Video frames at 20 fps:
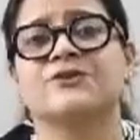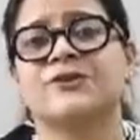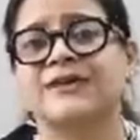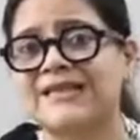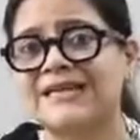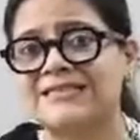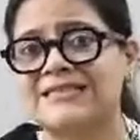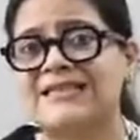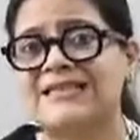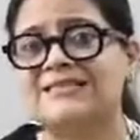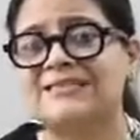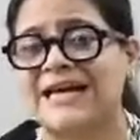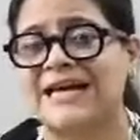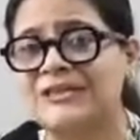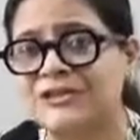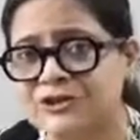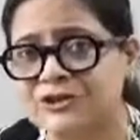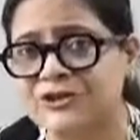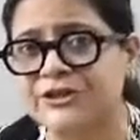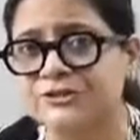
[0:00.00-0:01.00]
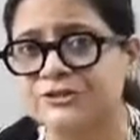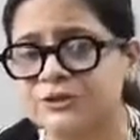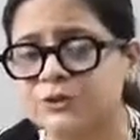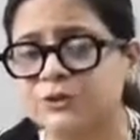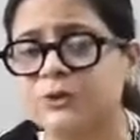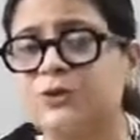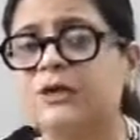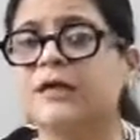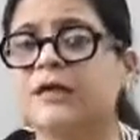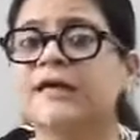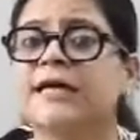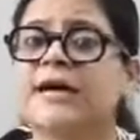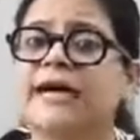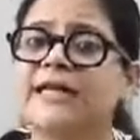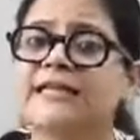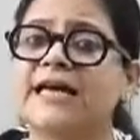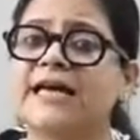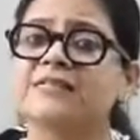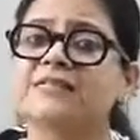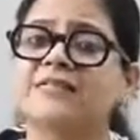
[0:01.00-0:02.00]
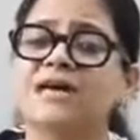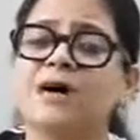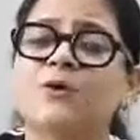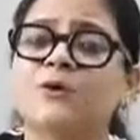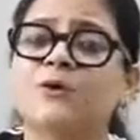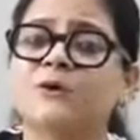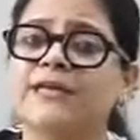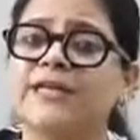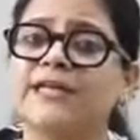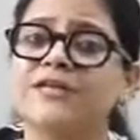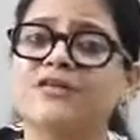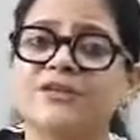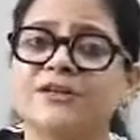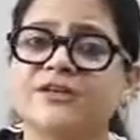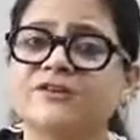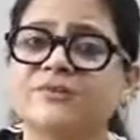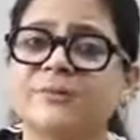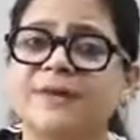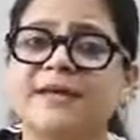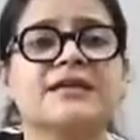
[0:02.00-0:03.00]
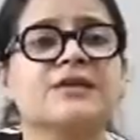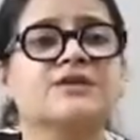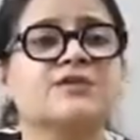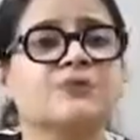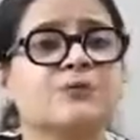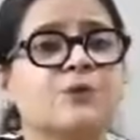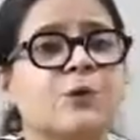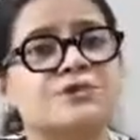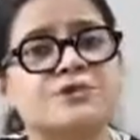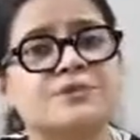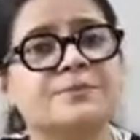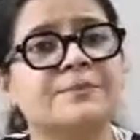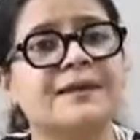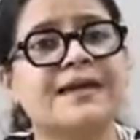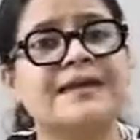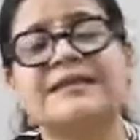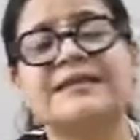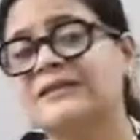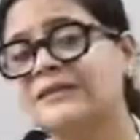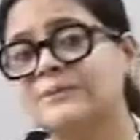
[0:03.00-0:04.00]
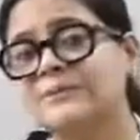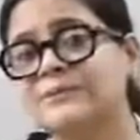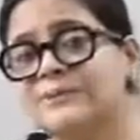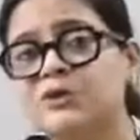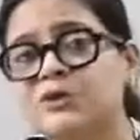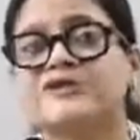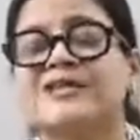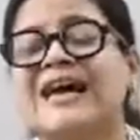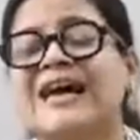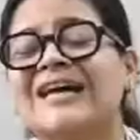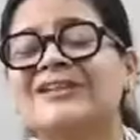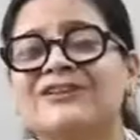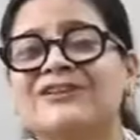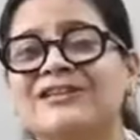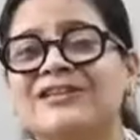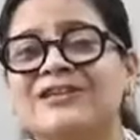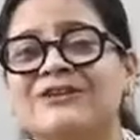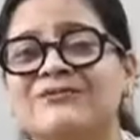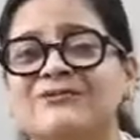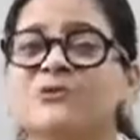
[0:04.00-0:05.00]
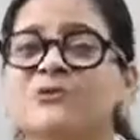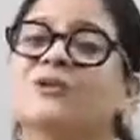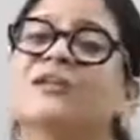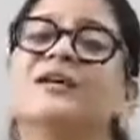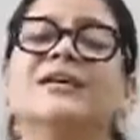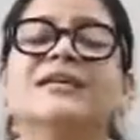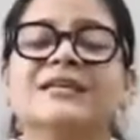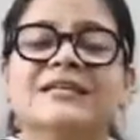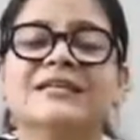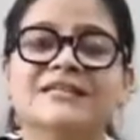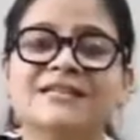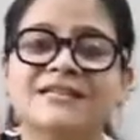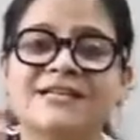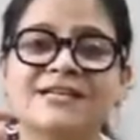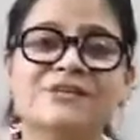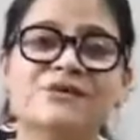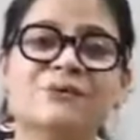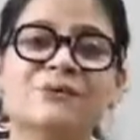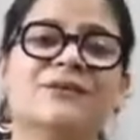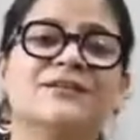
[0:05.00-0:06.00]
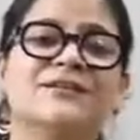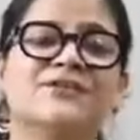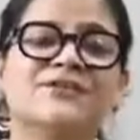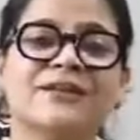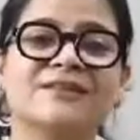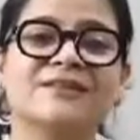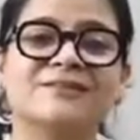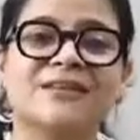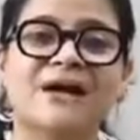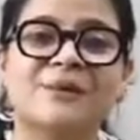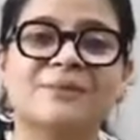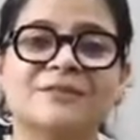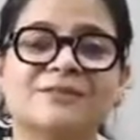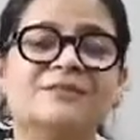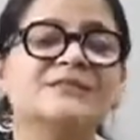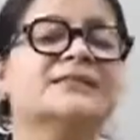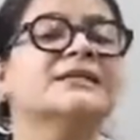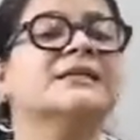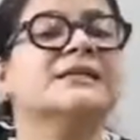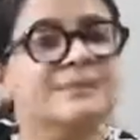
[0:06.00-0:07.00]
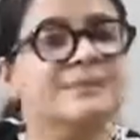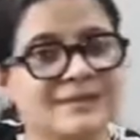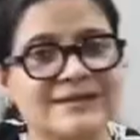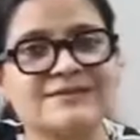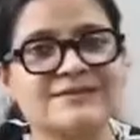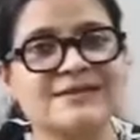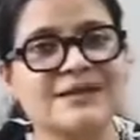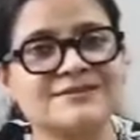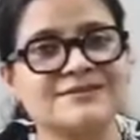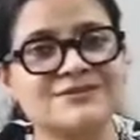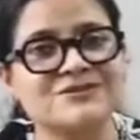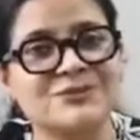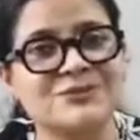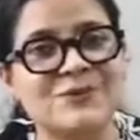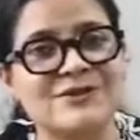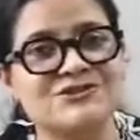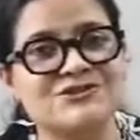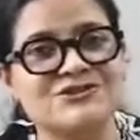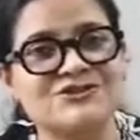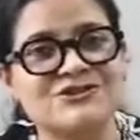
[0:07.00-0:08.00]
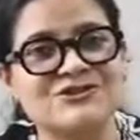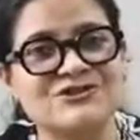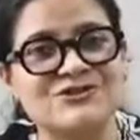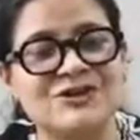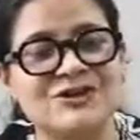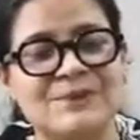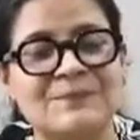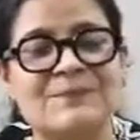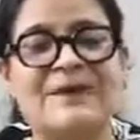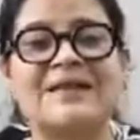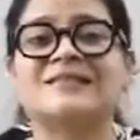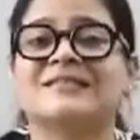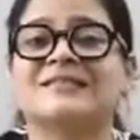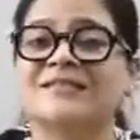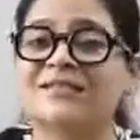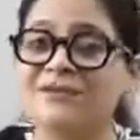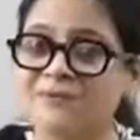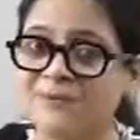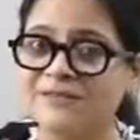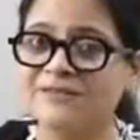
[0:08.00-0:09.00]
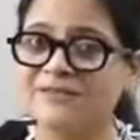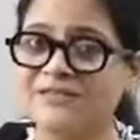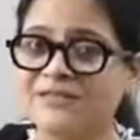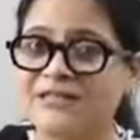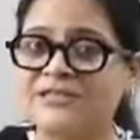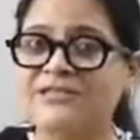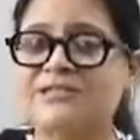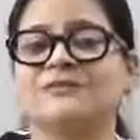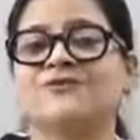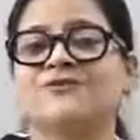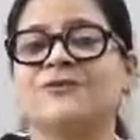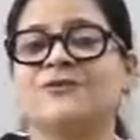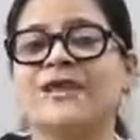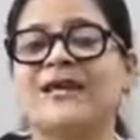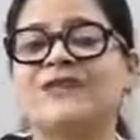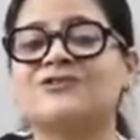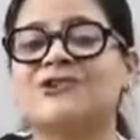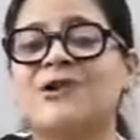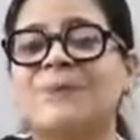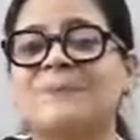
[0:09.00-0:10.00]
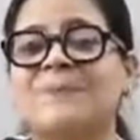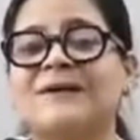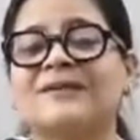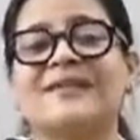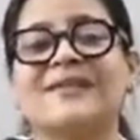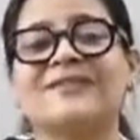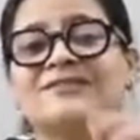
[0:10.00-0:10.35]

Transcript: So yes, that's actually true. And that's how nature has made us. Watermelon, the most hydrating fruit. Stick to it during summers. Please ask us questions in your comments. Give me suggestions for next topics.